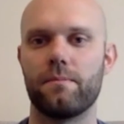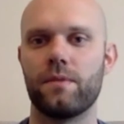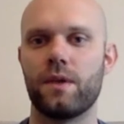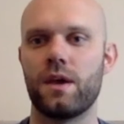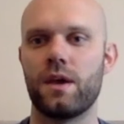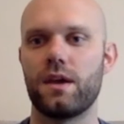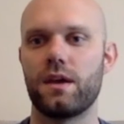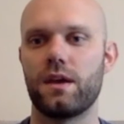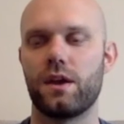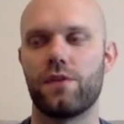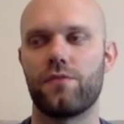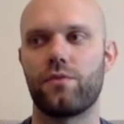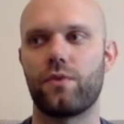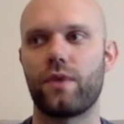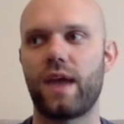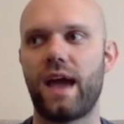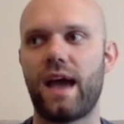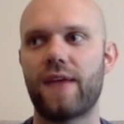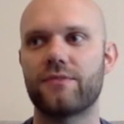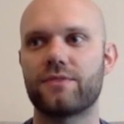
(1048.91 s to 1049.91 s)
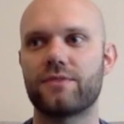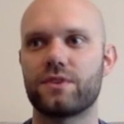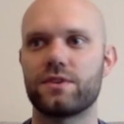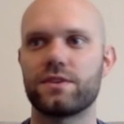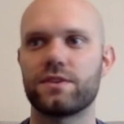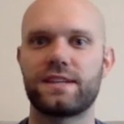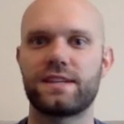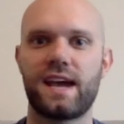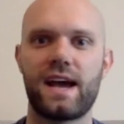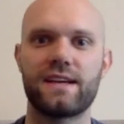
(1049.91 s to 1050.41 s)
If we have
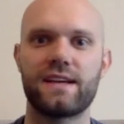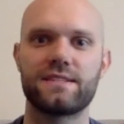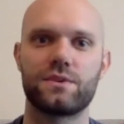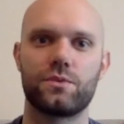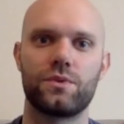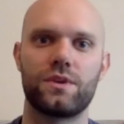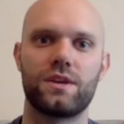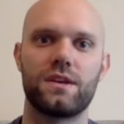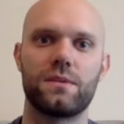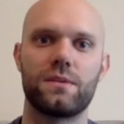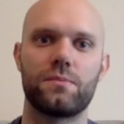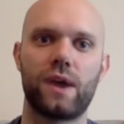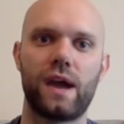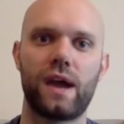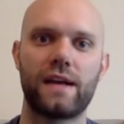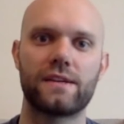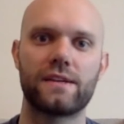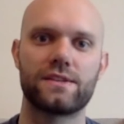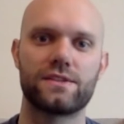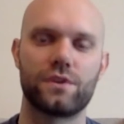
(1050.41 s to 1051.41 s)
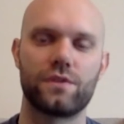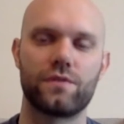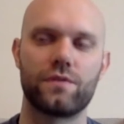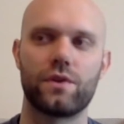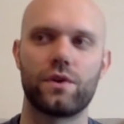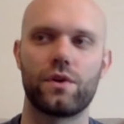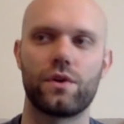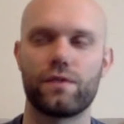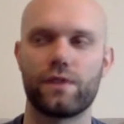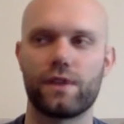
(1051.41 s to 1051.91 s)
certain tasks that we need to practice over and
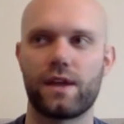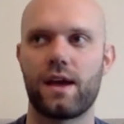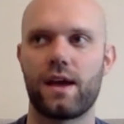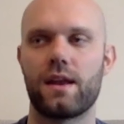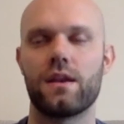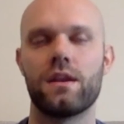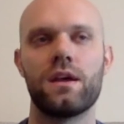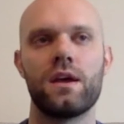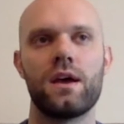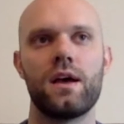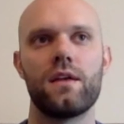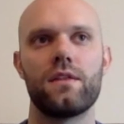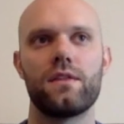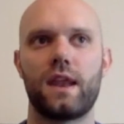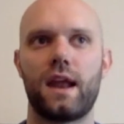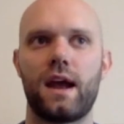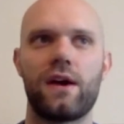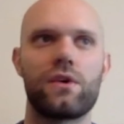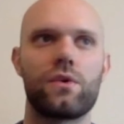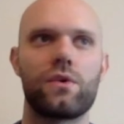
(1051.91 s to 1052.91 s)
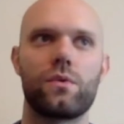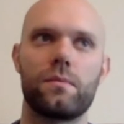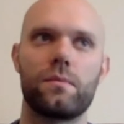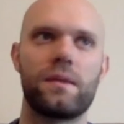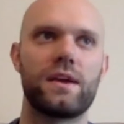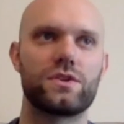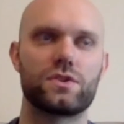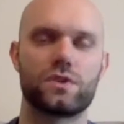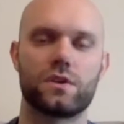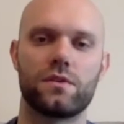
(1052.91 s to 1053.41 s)
over again, then how can we
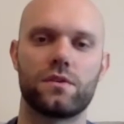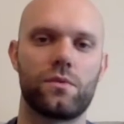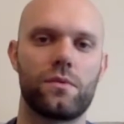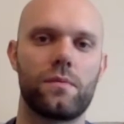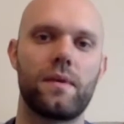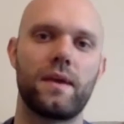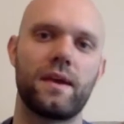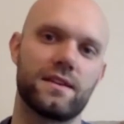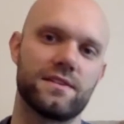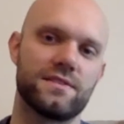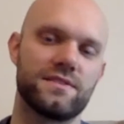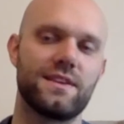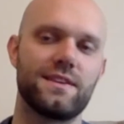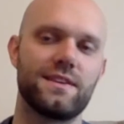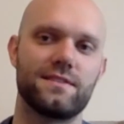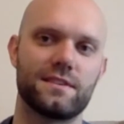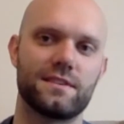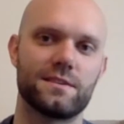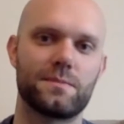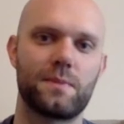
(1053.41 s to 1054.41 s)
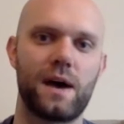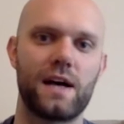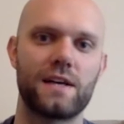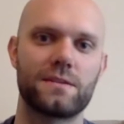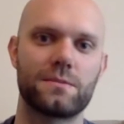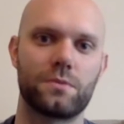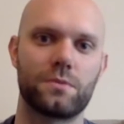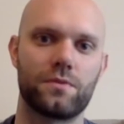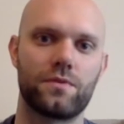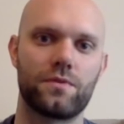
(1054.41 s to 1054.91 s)
make sure that we make it as easy as
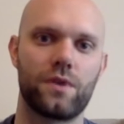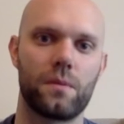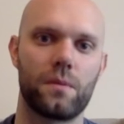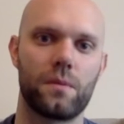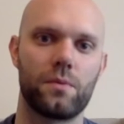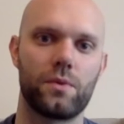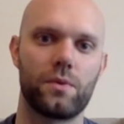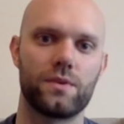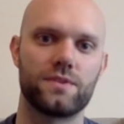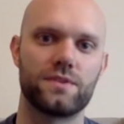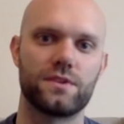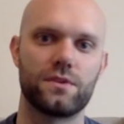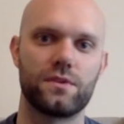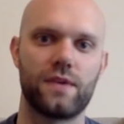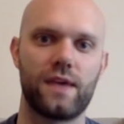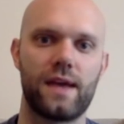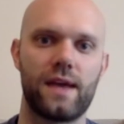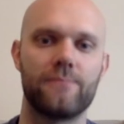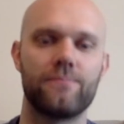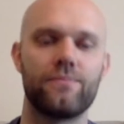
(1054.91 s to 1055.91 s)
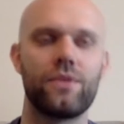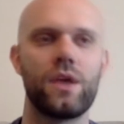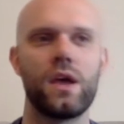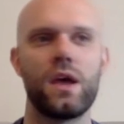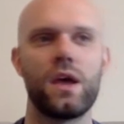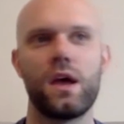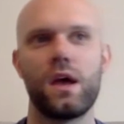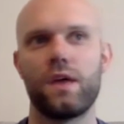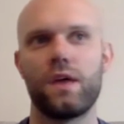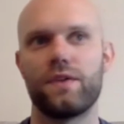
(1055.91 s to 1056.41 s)
possible for our employees to do that?
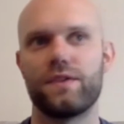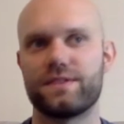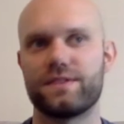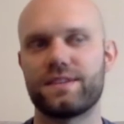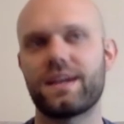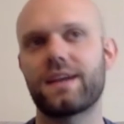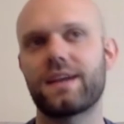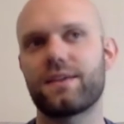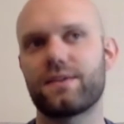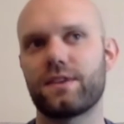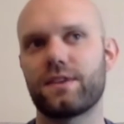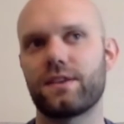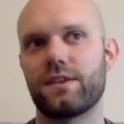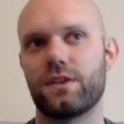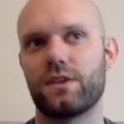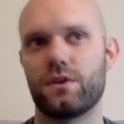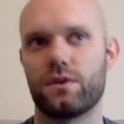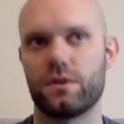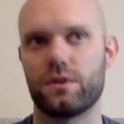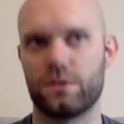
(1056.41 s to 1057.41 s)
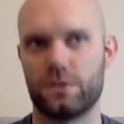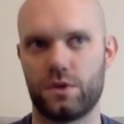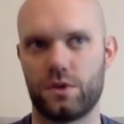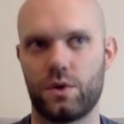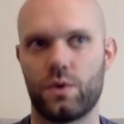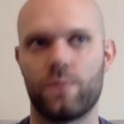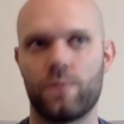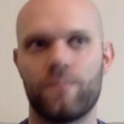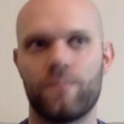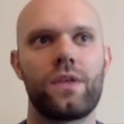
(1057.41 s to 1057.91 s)
Mm-hmm. The second thing that you can
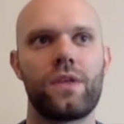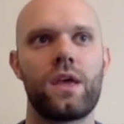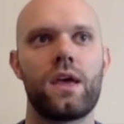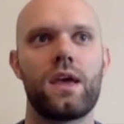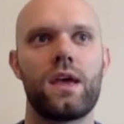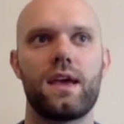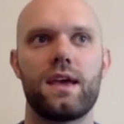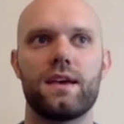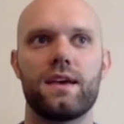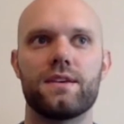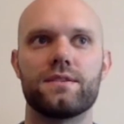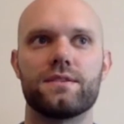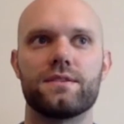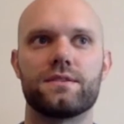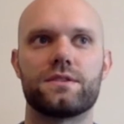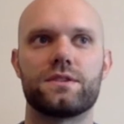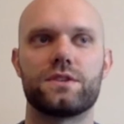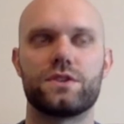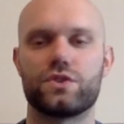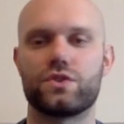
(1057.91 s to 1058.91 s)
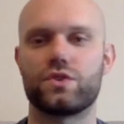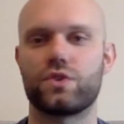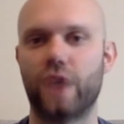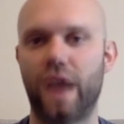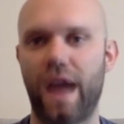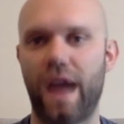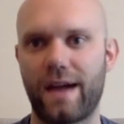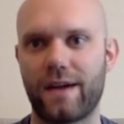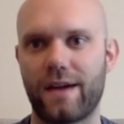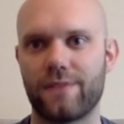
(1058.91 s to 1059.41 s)
do is to
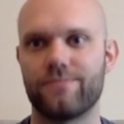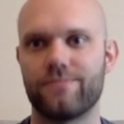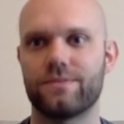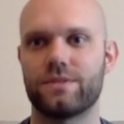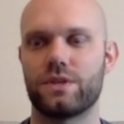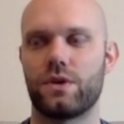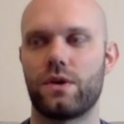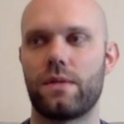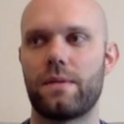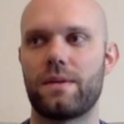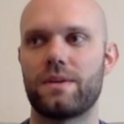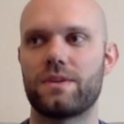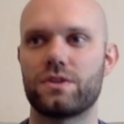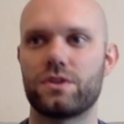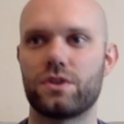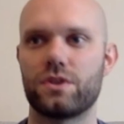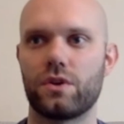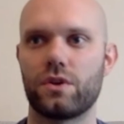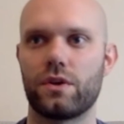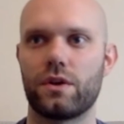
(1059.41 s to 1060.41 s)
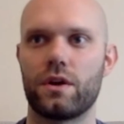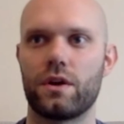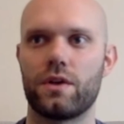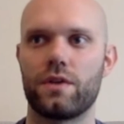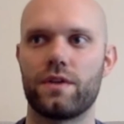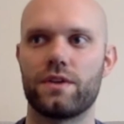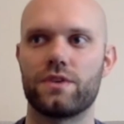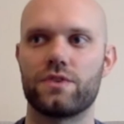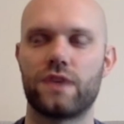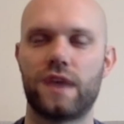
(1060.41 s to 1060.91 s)
track. So I mentioned earlier
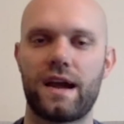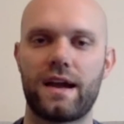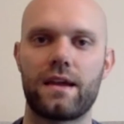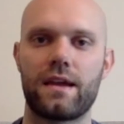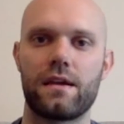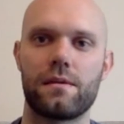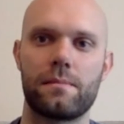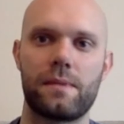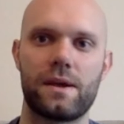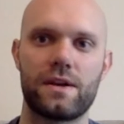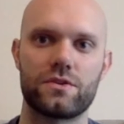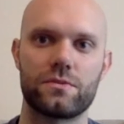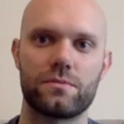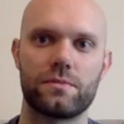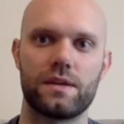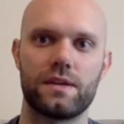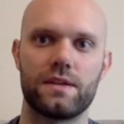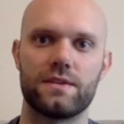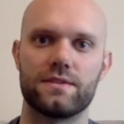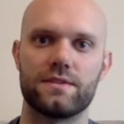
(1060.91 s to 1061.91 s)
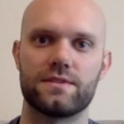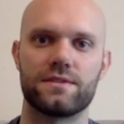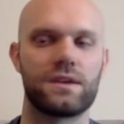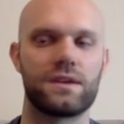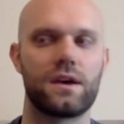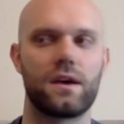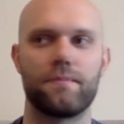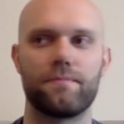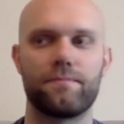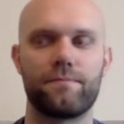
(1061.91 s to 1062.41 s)
that tracking and measurement is
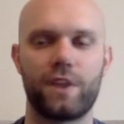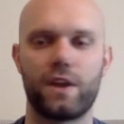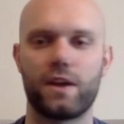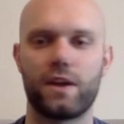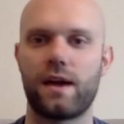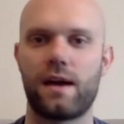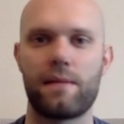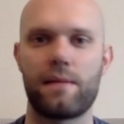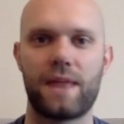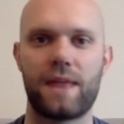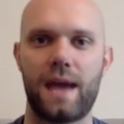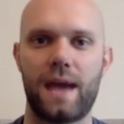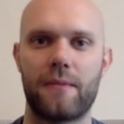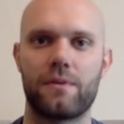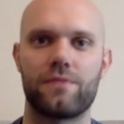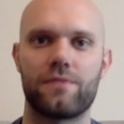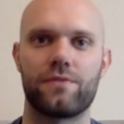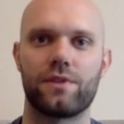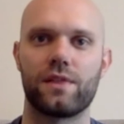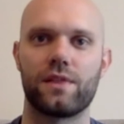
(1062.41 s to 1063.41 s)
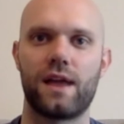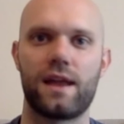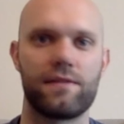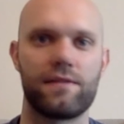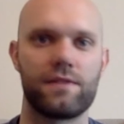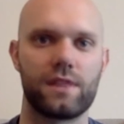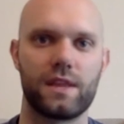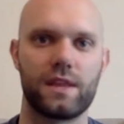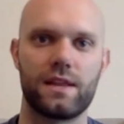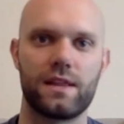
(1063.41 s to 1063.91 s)
a very common habit for a lot of
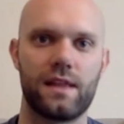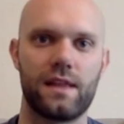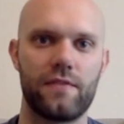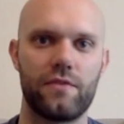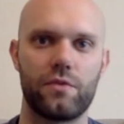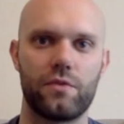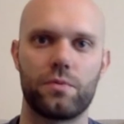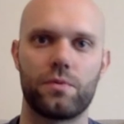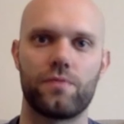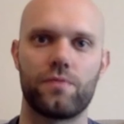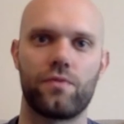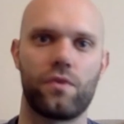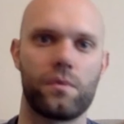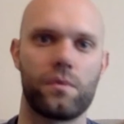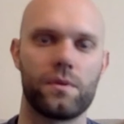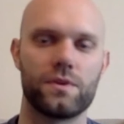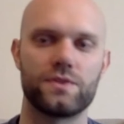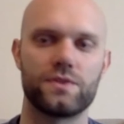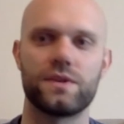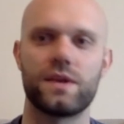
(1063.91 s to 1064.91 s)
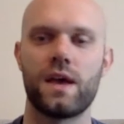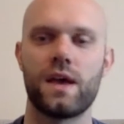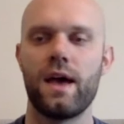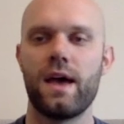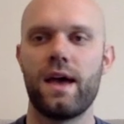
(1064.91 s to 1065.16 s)
elite level performers.